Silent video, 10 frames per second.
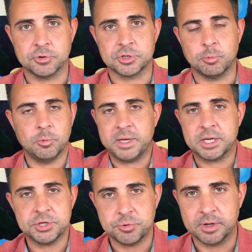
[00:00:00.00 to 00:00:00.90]
So what we
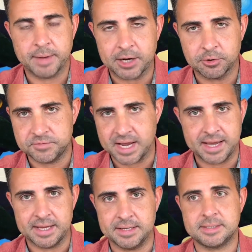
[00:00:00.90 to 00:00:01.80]
can do in a matter of
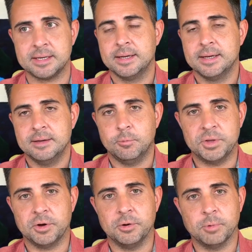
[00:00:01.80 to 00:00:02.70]
days
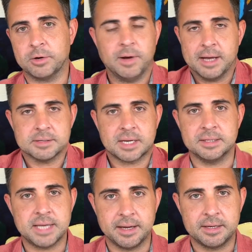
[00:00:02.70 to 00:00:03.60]
with a rental house can
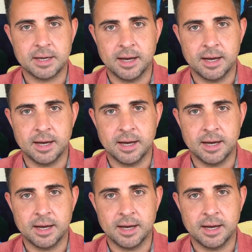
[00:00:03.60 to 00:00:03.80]
take